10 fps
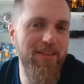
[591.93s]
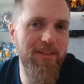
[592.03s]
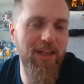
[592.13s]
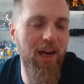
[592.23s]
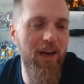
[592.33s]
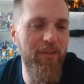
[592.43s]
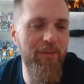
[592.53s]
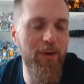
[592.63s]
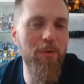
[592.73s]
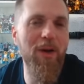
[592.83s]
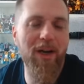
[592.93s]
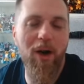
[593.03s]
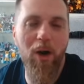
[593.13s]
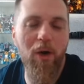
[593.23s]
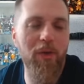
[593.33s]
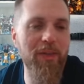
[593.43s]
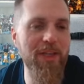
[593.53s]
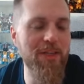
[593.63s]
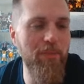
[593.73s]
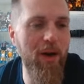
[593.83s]
I feel like a lot of
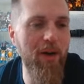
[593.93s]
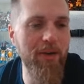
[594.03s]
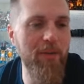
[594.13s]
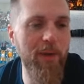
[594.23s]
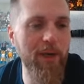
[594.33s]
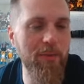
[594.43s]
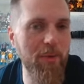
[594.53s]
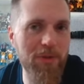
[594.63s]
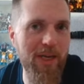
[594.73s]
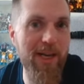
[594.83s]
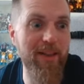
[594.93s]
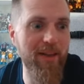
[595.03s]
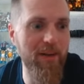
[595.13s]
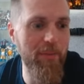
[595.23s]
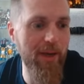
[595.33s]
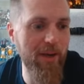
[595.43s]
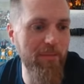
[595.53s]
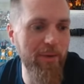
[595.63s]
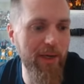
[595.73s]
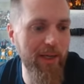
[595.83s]
this part of Combiner Wars, anything could be a
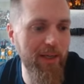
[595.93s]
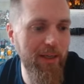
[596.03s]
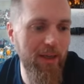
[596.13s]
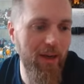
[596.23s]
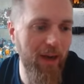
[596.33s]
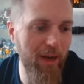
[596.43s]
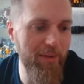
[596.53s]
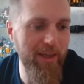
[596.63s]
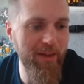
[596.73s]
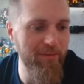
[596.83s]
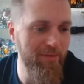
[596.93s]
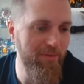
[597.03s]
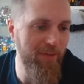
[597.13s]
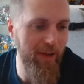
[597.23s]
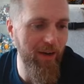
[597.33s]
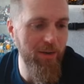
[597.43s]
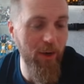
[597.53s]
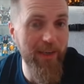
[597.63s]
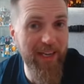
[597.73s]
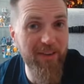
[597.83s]
combiner. I mean,
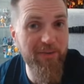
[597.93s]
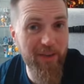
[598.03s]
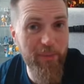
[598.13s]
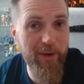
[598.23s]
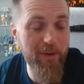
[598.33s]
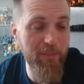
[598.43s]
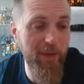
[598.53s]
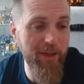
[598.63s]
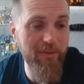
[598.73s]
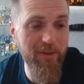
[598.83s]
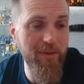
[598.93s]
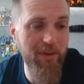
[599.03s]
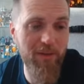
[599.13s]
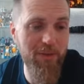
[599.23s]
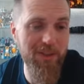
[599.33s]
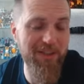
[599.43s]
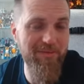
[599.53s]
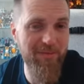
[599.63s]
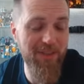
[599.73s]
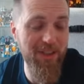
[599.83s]
going down a female combiner route, I
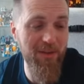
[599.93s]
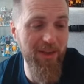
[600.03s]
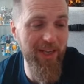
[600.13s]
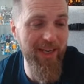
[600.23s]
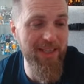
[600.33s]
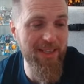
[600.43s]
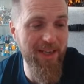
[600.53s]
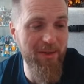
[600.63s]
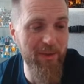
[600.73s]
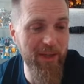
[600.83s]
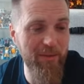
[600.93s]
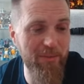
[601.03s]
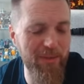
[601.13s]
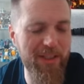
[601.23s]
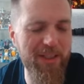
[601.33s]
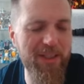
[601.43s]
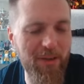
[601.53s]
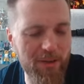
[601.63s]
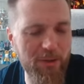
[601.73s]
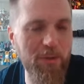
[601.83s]
wasn't totally against it, but it just
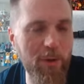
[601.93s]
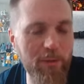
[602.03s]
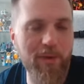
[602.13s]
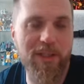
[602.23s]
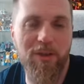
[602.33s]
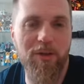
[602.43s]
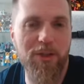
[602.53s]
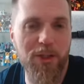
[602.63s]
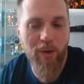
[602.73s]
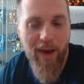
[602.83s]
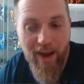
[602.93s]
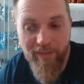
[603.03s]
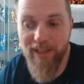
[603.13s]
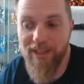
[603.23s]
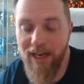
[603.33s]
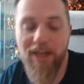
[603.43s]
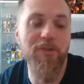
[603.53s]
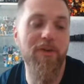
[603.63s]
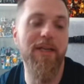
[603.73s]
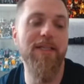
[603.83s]
got to a point where it just got heavily
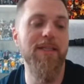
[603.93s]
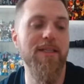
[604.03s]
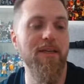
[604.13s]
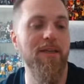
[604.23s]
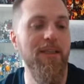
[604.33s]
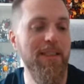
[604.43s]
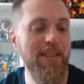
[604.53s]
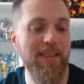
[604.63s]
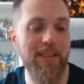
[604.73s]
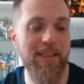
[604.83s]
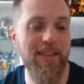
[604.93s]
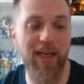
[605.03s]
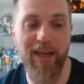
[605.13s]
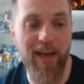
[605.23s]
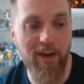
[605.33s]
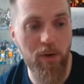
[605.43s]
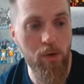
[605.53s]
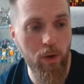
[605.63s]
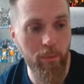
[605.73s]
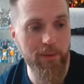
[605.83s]
saturated. So, again,
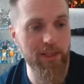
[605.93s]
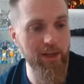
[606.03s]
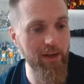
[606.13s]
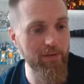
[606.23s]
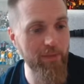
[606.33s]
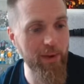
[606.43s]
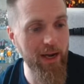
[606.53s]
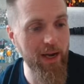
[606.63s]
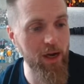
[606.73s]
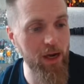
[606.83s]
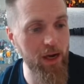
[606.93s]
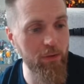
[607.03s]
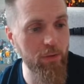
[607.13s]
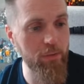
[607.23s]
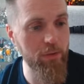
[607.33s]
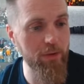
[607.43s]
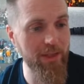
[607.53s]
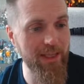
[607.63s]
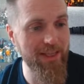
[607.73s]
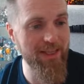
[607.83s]
not particularly for me. I will put
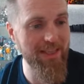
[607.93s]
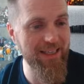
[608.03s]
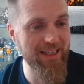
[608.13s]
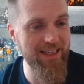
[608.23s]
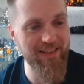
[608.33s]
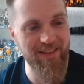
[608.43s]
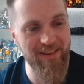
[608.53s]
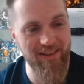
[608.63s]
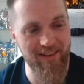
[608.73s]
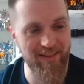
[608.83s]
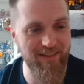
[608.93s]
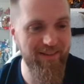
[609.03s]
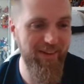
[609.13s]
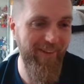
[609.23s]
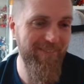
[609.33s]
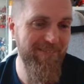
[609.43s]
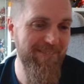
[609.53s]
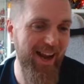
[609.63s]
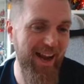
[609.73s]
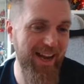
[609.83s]
this under
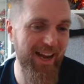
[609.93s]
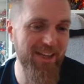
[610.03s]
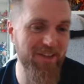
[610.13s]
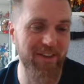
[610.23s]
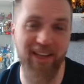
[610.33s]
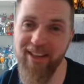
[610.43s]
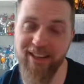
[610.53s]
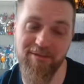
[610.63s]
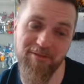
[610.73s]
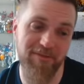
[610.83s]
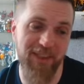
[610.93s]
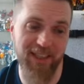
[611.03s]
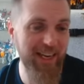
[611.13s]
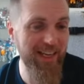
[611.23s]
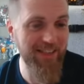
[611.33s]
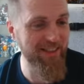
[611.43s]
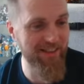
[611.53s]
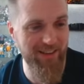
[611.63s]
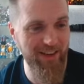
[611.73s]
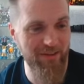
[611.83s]
E category, I think. Again,
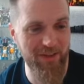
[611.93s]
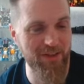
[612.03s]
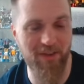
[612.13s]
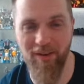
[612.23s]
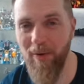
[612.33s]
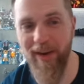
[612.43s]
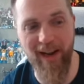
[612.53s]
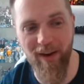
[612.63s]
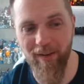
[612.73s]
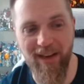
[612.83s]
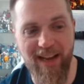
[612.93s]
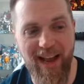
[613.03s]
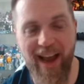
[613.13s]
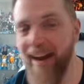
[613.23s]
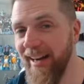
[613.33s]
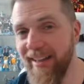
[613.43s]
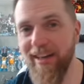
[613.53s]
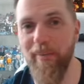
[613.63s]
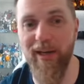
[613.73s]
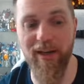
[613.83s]
it's just throwing out
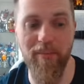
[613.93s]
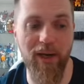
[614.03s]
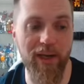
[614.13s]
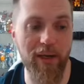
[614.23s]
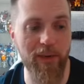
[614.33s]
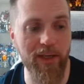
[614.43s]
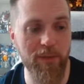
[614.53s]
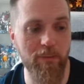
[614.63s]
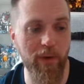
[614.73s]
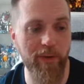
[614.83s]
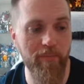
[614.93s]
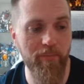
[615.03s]
anything to be a combiner by this point.